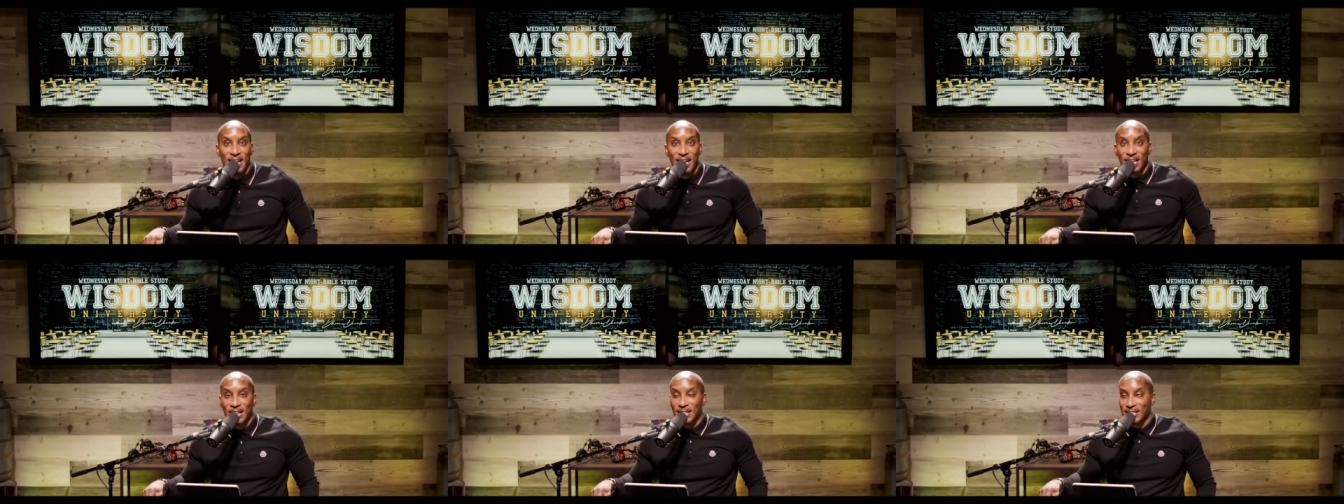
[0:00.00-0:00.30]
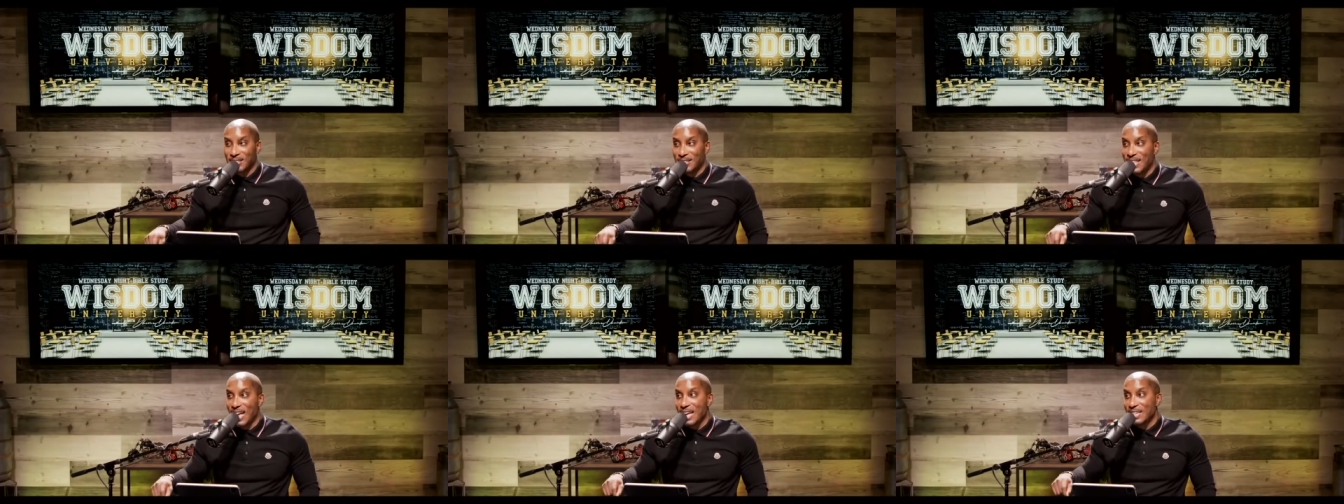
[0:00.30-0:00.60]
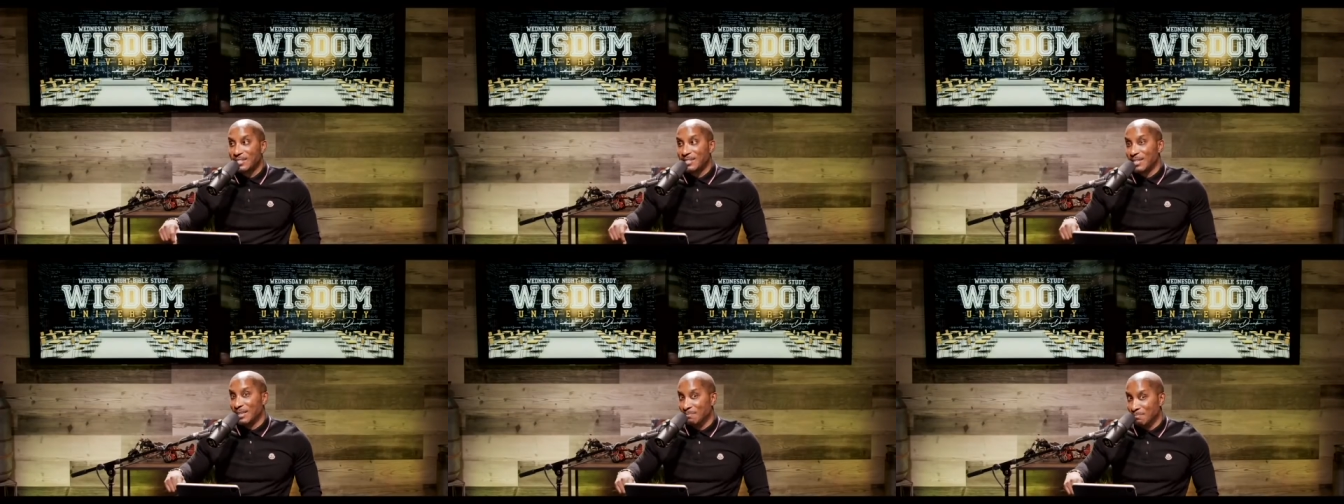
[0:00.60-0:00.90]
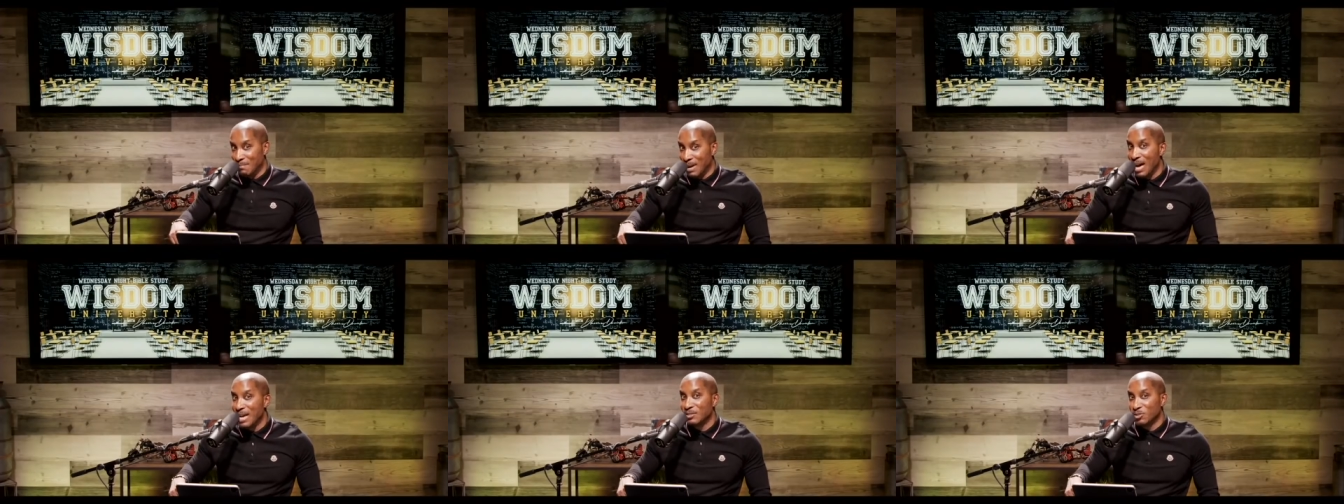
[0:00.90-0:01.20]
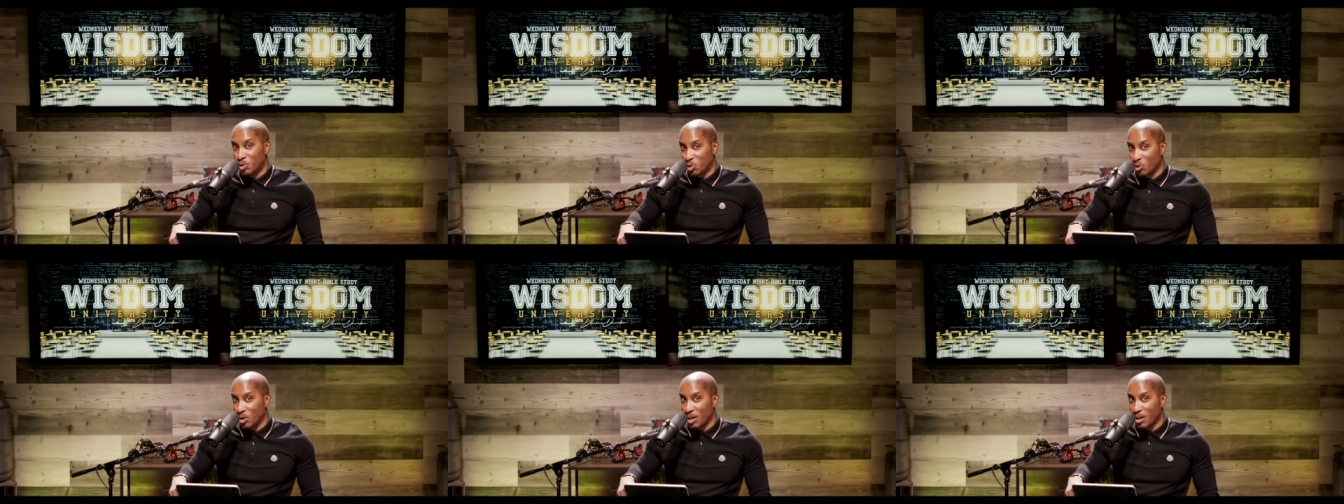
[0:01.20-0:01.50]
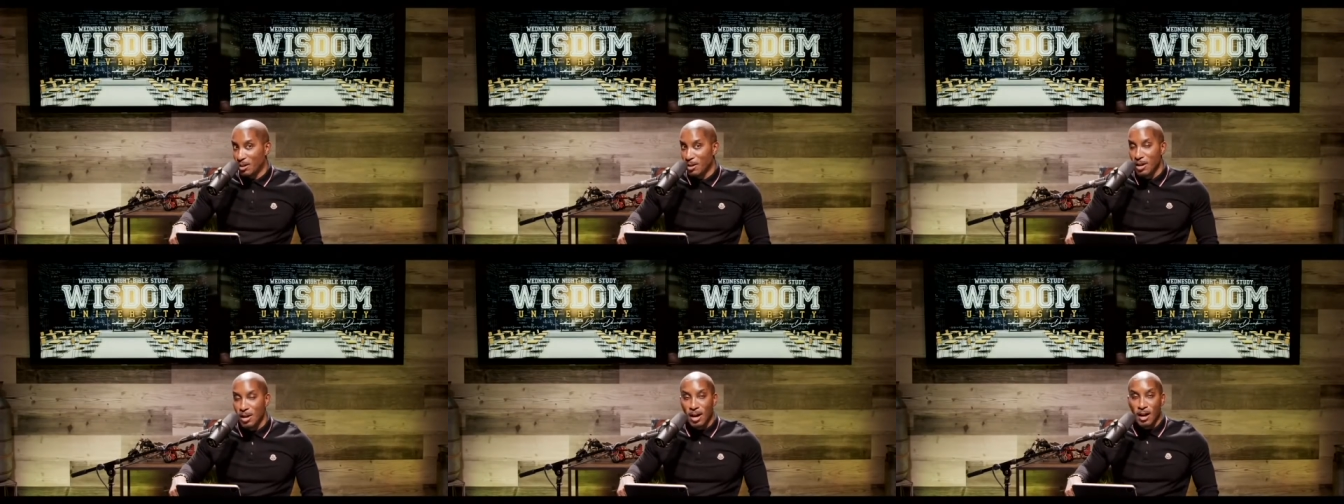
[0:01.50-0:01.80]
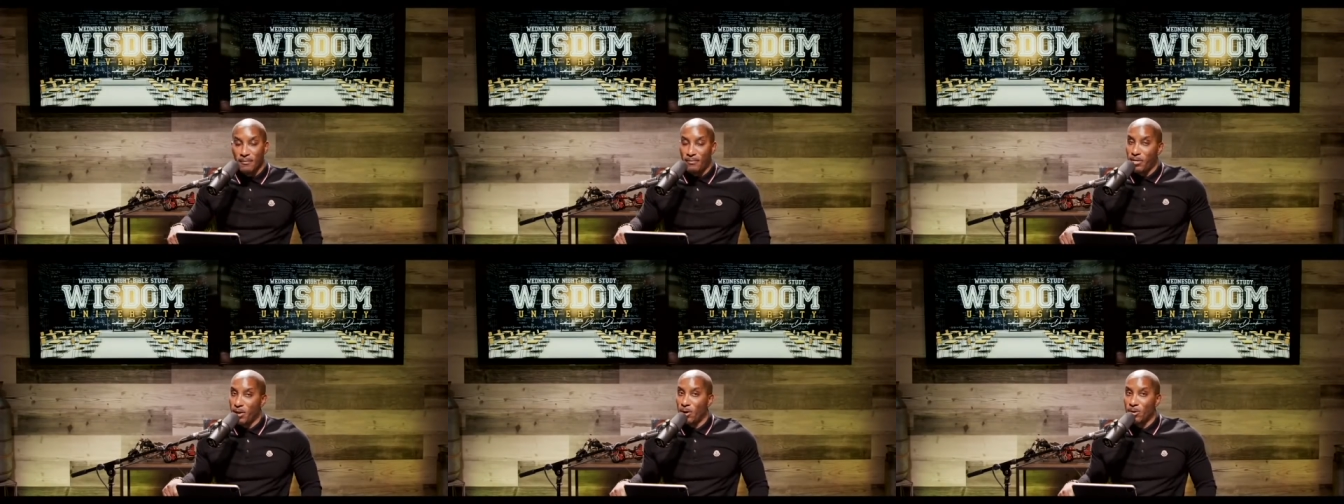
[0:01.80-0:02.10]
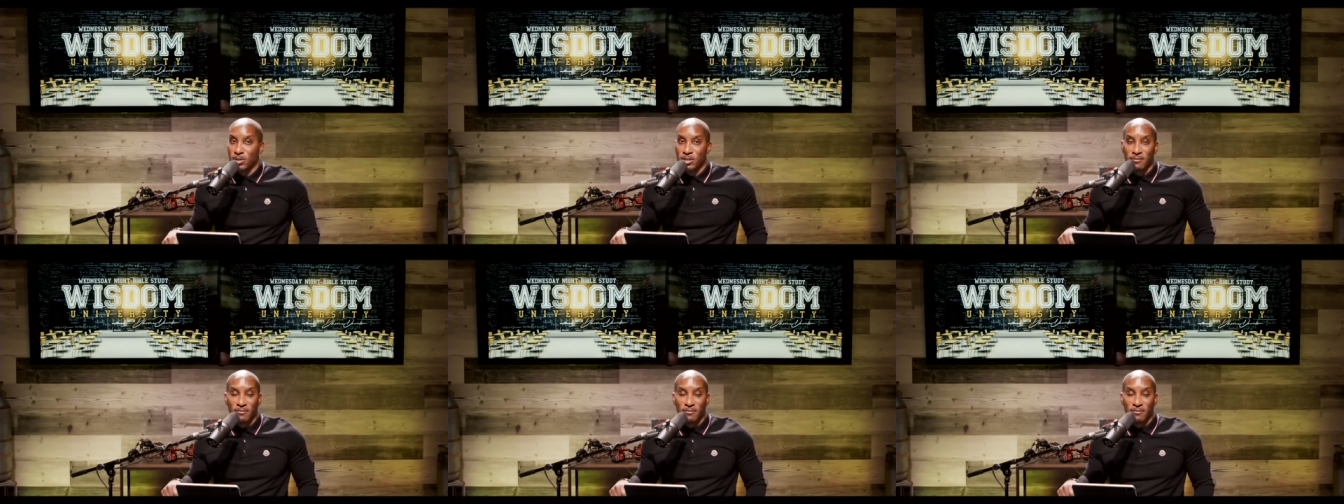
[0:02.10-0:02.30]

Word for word: Because that's the mantra of those